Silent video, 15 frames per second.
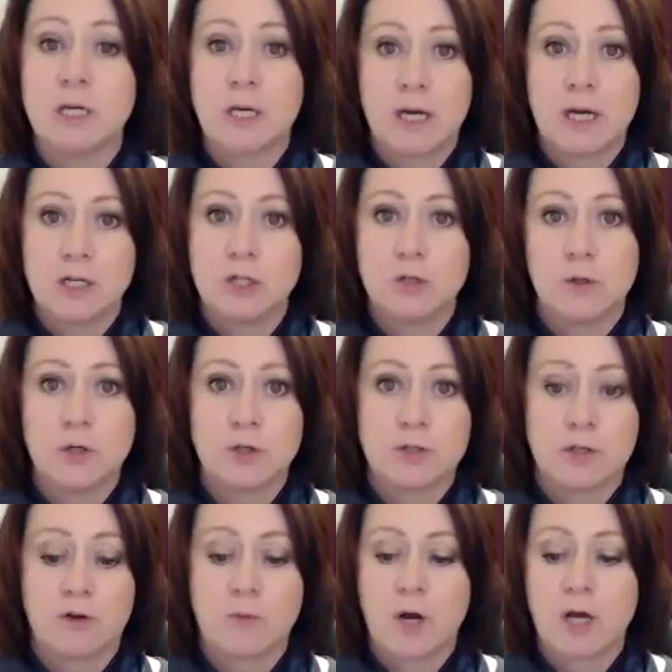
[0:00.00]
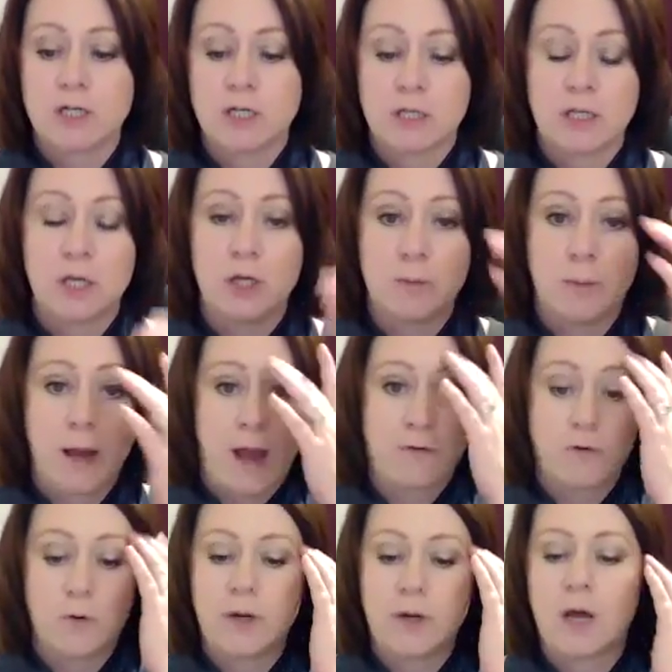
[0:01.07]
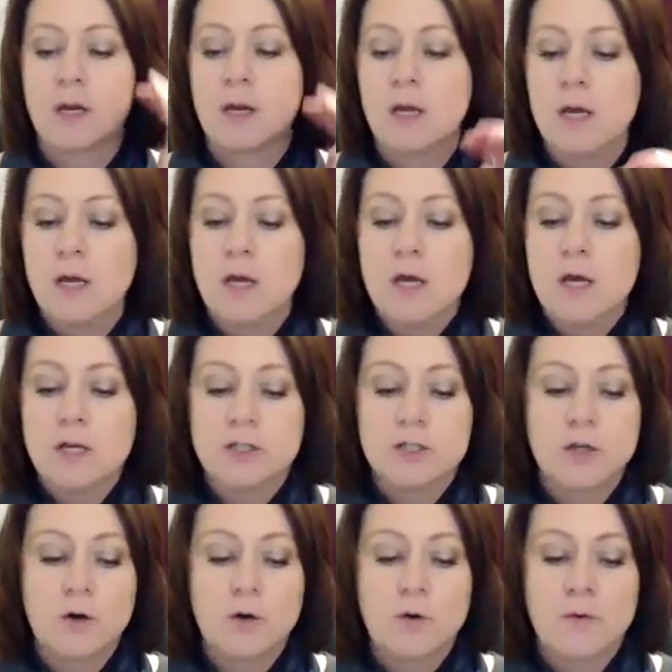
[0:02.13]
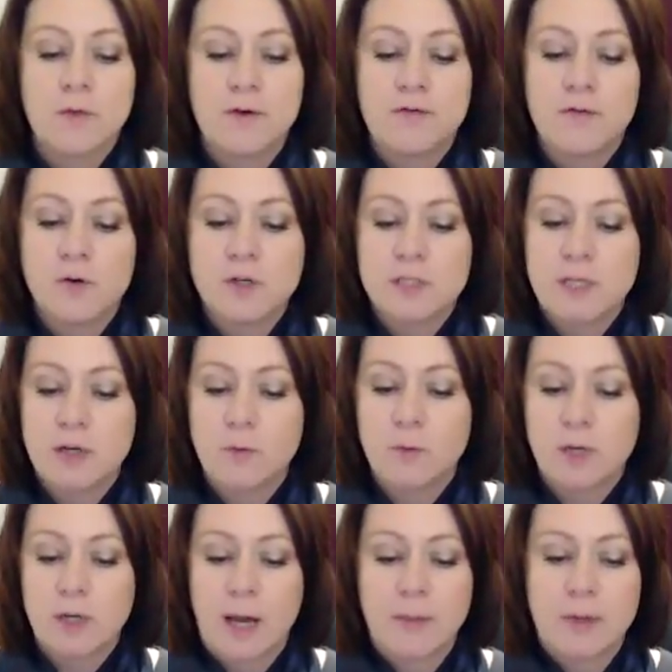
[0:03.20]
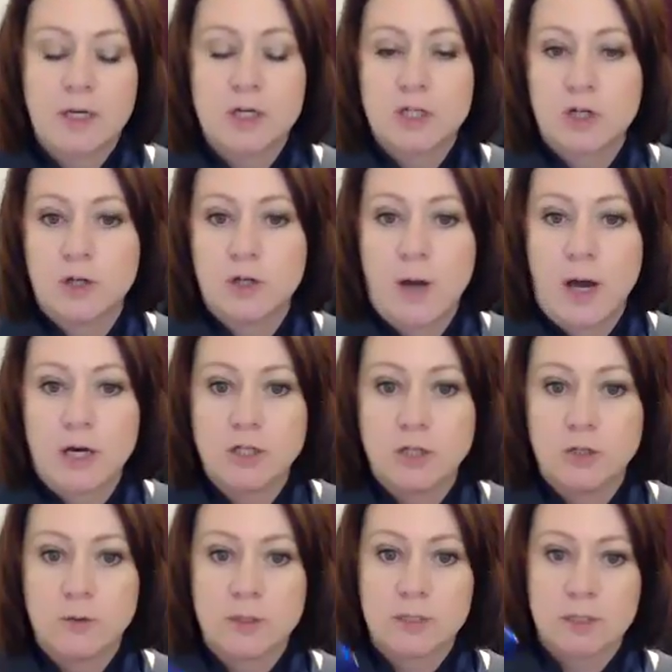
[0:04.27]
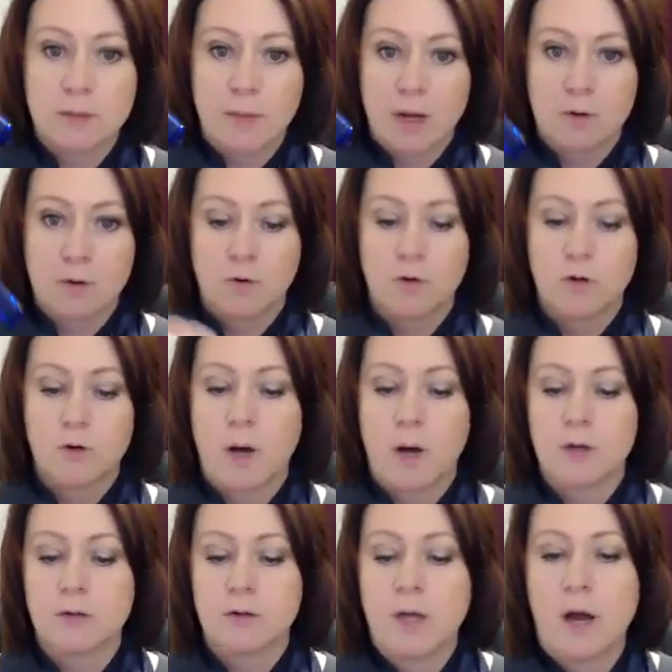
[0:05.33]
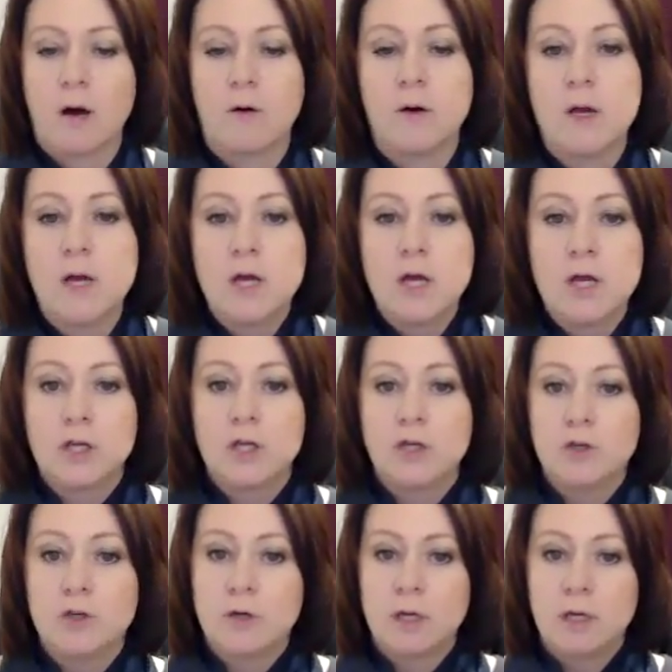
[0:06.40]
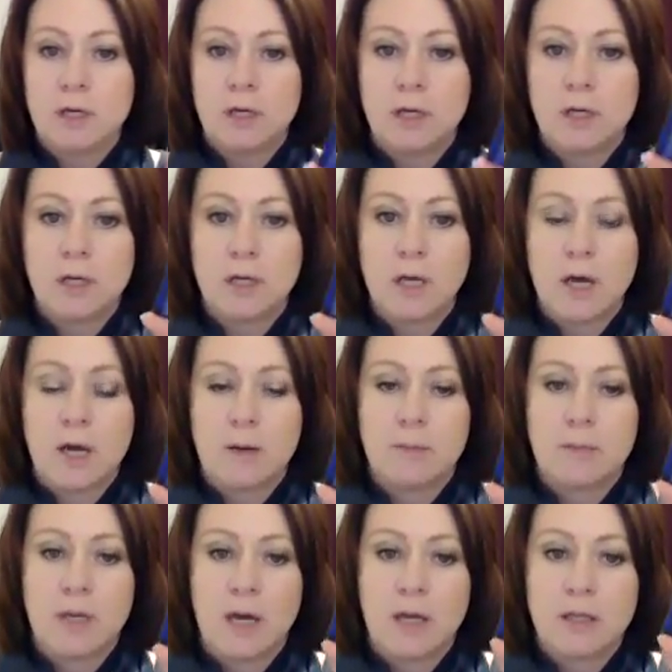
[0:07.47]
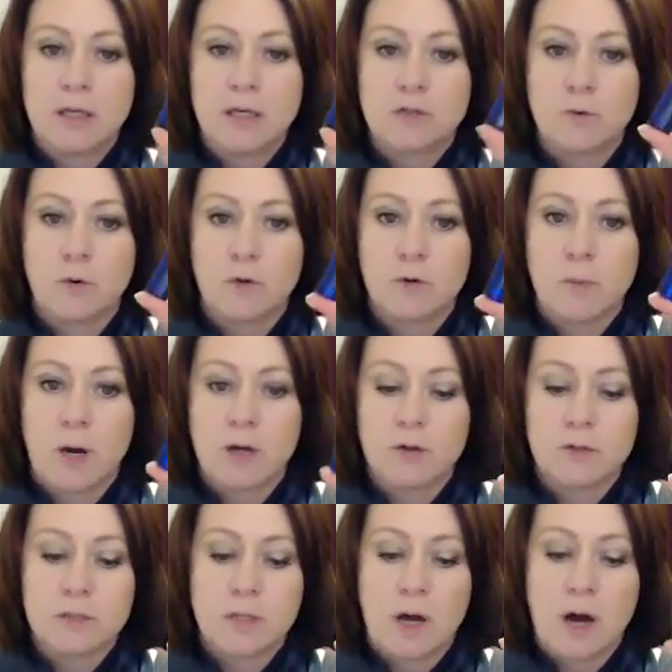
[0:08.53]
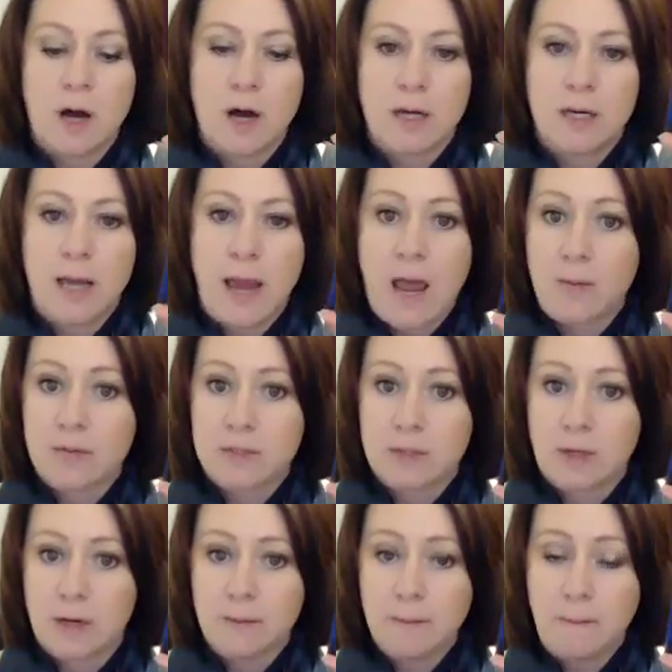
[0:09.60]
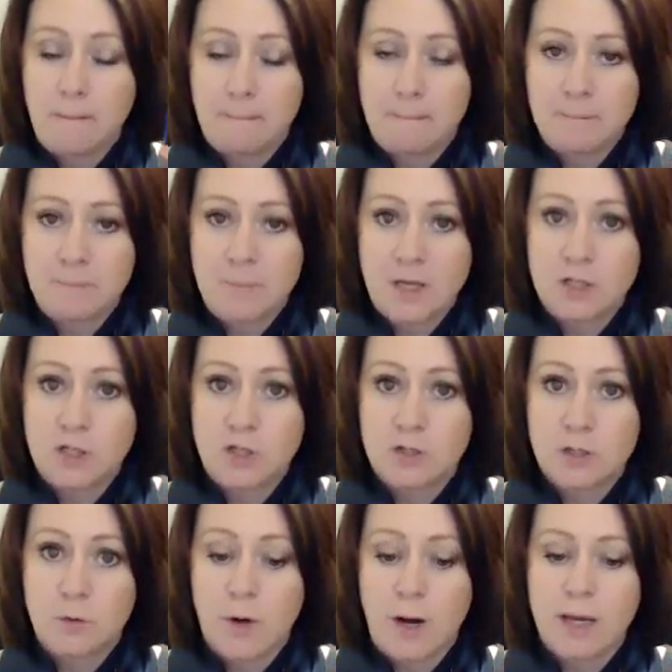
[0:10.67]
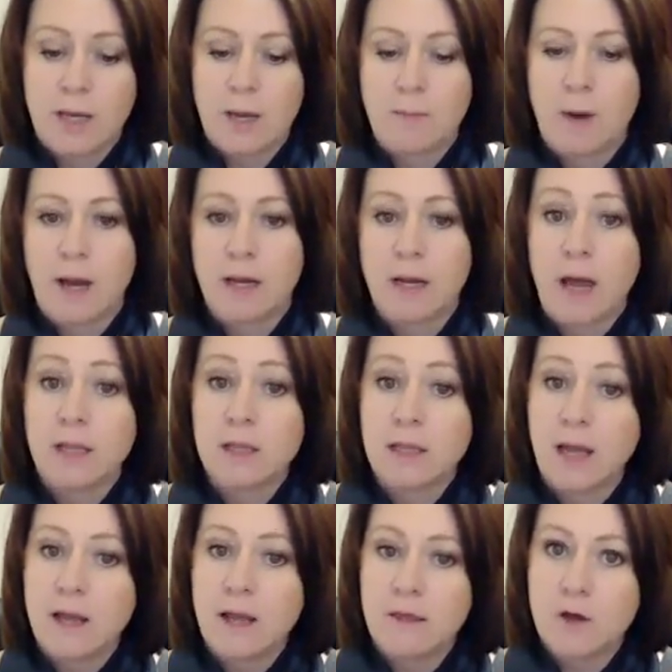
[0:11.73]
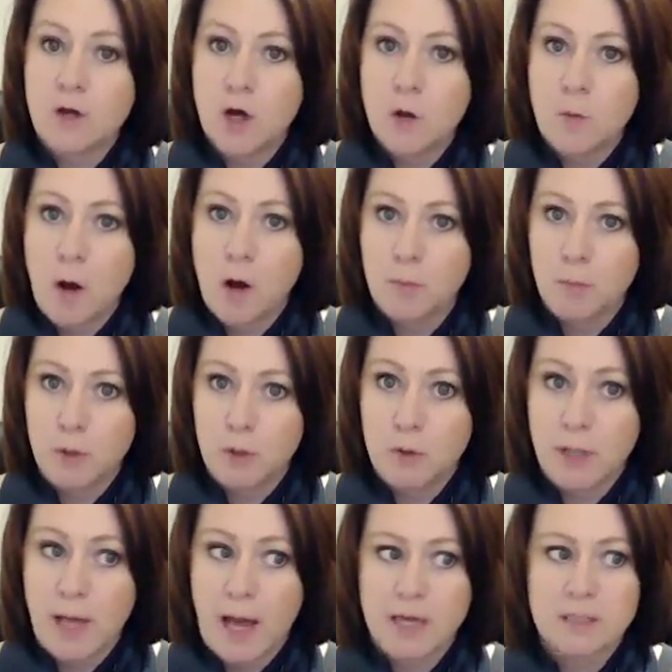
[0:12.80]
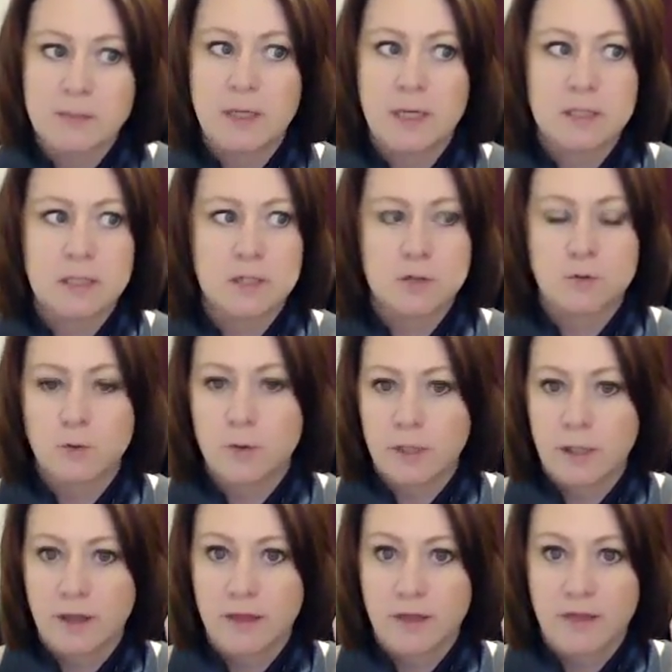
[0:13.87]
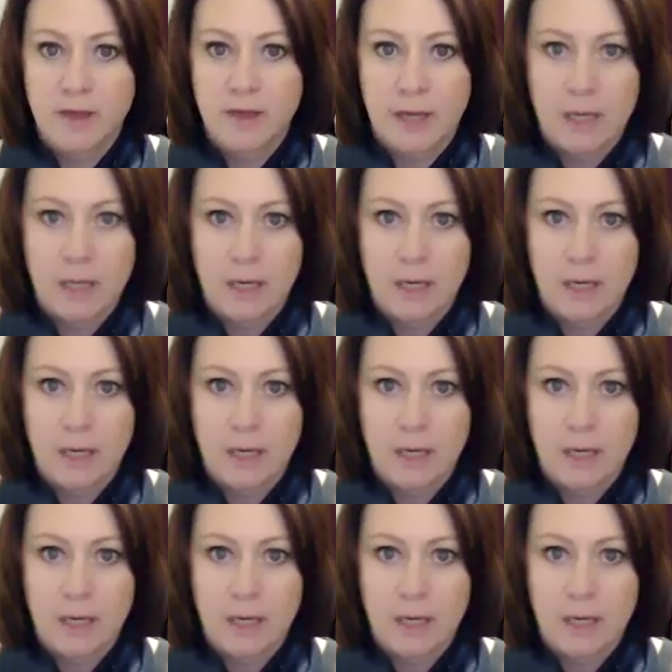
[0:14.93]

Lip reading: kind of do-it-yourself project that you might have going on. So the first thing I'm going to show you how to do is to make a roller bottle. Now, you can get these roller bottles on Amazon. That's usually where I get mine. I like the cobalt blue glass because it's really thick